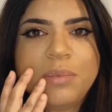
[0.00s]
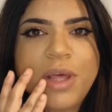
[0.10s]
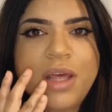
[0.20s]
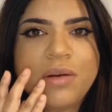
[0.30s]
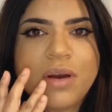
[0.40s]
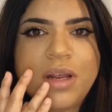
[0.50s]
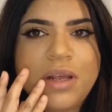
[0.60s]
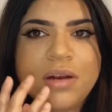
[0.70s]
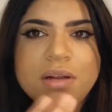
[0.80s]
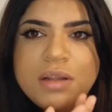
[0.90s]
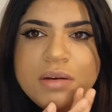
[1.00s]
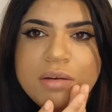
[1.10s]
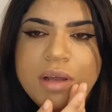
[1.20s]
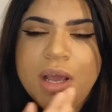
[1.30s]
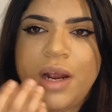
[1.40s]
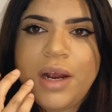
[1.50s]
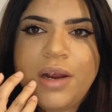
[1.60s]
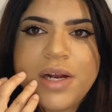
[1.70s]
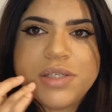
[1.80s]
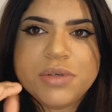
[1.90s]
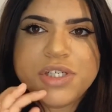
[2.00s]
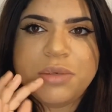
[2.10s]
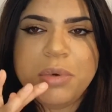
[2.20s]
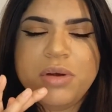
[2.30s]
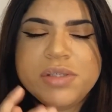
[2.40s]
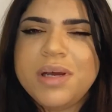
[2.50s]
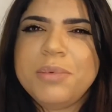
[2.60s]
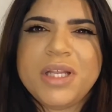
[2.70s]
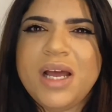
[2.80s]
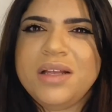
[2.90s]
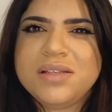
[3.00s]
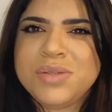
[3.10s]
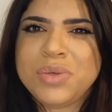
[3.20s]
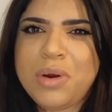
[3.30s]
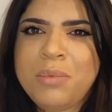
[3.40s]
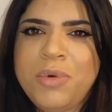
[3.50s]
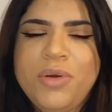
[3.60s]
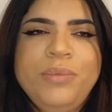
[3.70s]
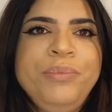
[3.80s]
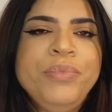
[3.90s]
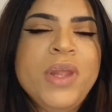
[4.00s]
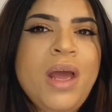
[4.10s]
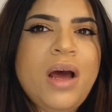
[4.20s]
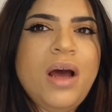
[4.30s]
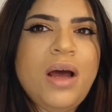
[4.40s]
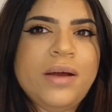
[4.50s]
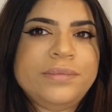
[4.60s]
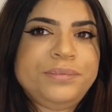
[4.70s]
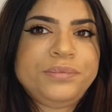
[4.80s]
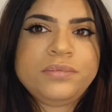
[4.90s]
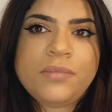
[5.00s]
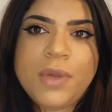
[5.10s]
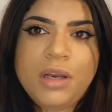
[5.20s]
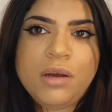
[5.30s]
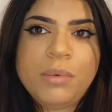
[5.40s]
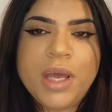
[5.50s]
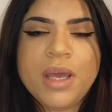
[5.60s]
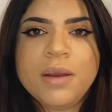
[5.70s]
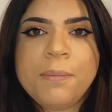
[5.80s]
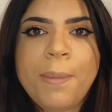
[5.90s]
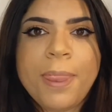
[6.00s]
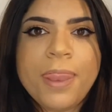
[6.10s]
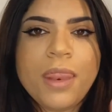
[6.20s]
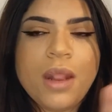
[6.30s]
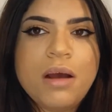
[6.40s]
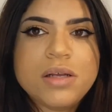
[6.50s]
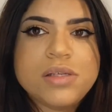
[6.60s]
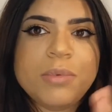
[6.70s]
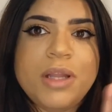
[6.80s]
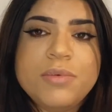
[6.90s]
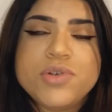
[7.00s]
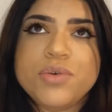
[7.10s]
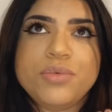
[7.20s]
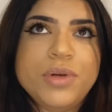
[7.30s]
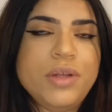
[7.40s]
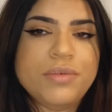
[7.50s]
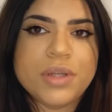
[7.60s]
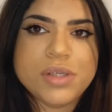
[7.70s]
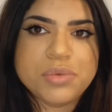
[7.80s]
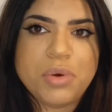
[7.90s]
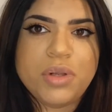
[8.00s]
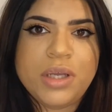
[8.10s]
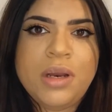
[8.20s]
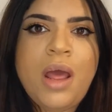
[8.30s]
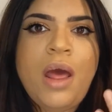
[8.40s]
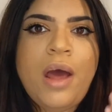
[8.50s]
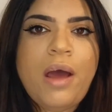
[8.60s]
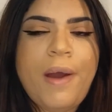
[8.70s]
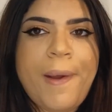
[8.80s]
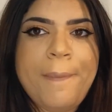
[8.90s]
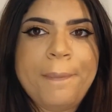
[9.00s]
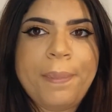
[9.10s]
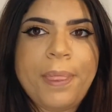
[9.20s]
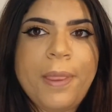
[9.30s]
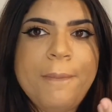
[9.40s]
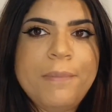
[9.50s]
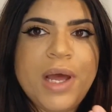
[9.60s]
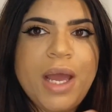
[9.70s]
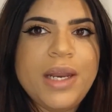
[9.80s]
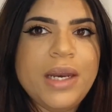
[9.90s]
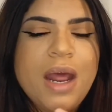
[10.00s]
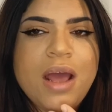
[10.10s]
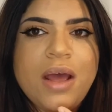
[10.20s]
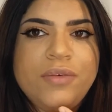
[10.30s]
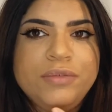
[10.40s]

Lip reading: pain right here in the little areas where she poked at, but that's normal. No pain. Also, my lips were really swollen, but I didn't have